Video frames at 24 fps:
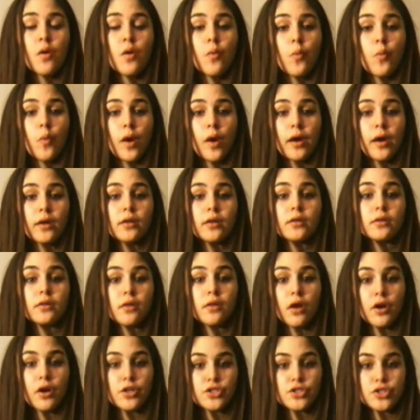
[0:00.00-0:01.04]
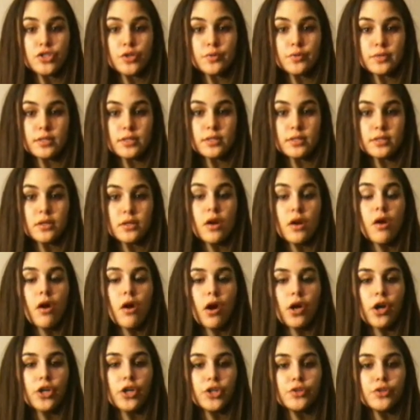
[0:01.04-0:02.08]
while large doses
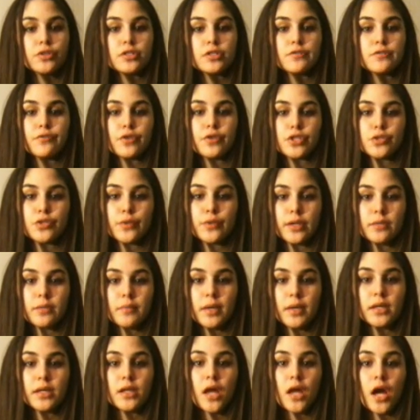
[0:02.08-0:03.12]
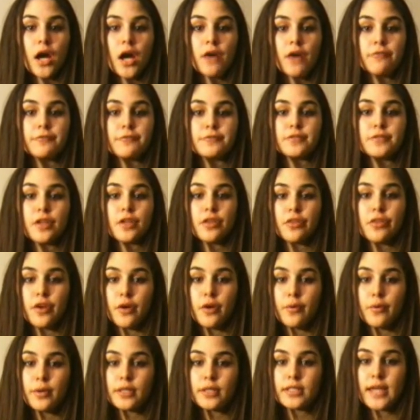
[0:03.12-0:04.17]
are used for treatment of
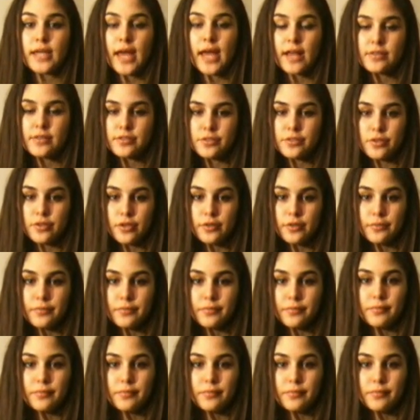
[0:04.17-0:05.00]
thyroid cancer.